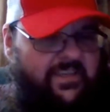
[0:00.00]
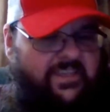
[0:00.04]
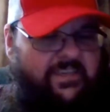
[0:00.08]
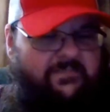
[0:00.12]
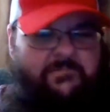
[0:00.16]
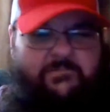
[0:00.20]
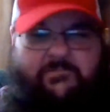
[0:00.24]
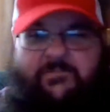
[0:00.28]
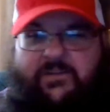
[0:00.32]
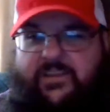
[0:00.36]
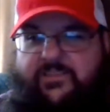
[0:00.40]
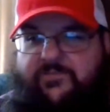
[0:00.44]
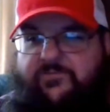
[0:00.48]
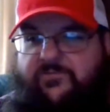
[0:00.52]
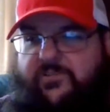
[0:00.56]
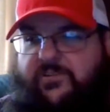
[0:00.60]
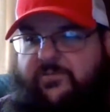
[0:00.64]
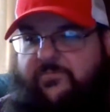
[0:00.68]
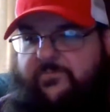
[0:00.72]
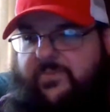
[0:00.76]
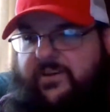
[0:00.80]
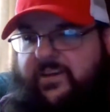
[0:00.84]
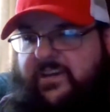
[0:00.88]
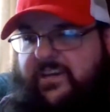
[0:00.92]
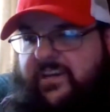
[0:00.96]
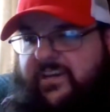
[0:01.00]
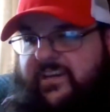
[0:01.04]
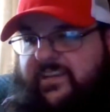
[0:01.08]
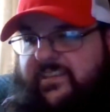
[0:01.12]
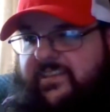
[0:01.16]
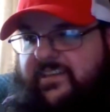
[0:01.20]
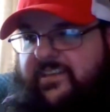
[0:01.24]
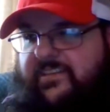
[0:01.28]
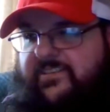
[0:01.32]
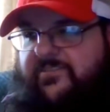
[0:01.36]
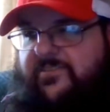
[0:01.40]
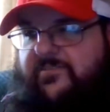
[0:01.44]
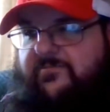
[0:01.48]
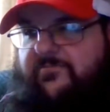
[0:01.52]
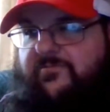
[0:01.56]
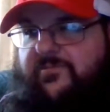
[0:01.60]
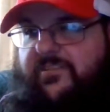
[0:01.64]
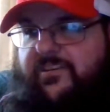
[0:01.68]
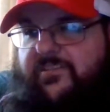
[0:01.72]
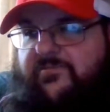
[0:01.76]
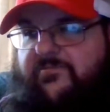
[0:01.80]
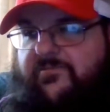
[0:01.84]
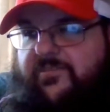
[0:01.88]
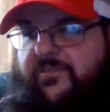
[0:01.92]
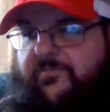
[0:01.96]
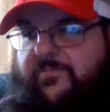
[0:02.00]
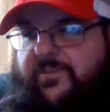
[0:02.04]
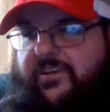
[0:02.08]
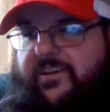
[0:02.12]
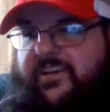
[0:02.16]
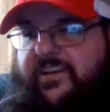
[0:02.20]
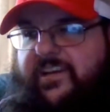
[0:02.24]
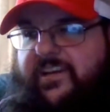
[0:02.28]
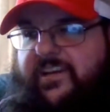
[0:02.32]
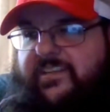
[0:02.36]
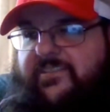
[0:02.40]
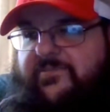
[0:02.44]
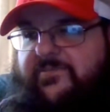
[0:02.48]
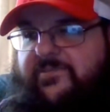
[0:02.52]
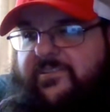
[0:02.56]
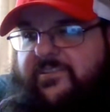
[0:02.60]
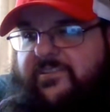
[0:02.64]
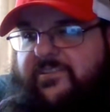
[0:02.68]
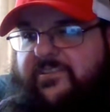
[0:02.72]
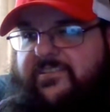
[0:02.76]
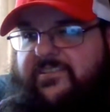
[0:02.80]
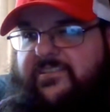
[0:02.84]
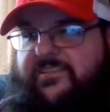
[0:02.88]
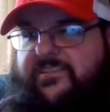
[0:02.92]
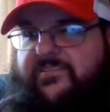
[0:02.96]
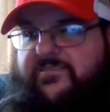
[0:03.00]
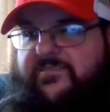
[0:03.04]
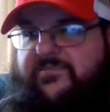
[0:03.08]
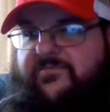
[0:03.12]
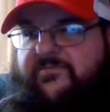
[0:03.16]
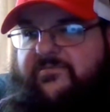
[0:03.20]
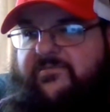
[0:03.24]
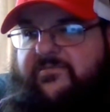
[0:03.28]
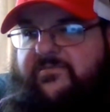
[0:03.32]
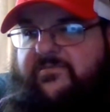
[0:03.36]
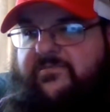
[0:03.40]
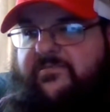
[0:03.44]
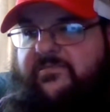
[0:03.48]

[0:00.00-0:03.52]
I think maybe I threw it in a bag and that's where I threw that bag at is what it is now.